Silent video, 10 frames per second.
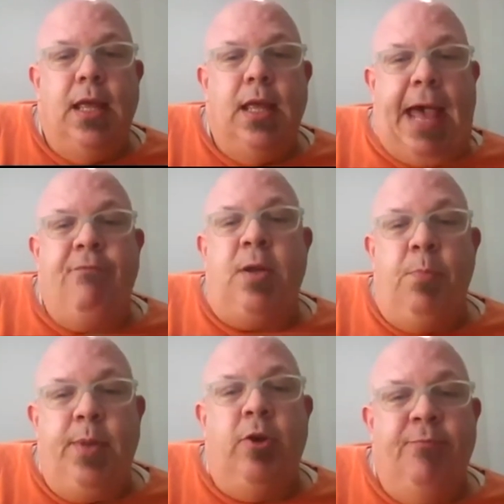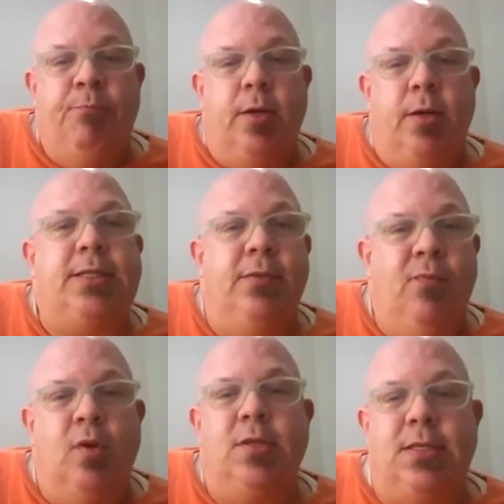having a beer in person
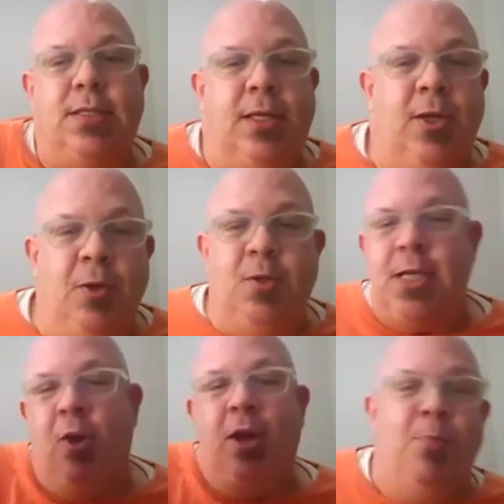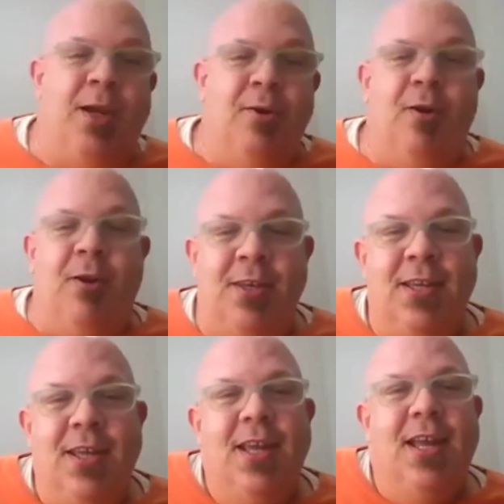versus sharing a beer on
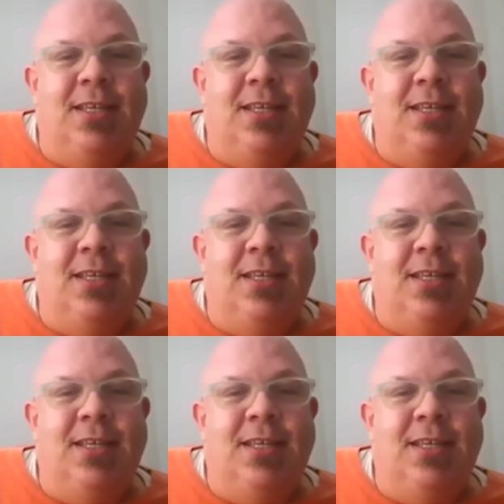a